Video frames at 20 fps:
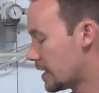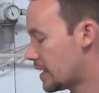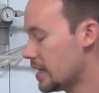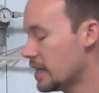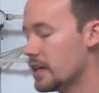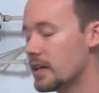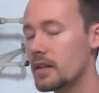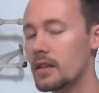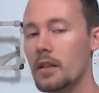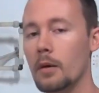
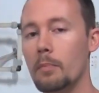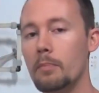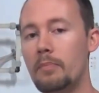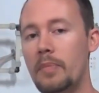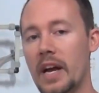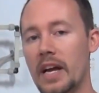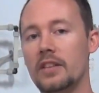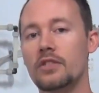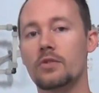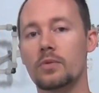get the
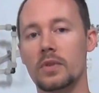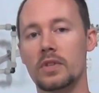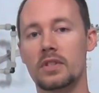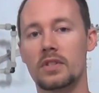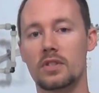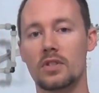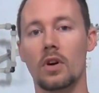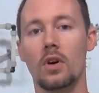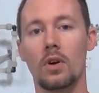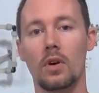best
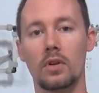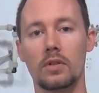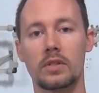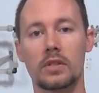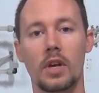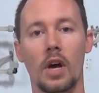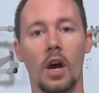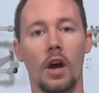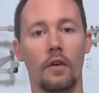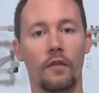
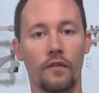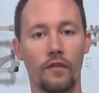results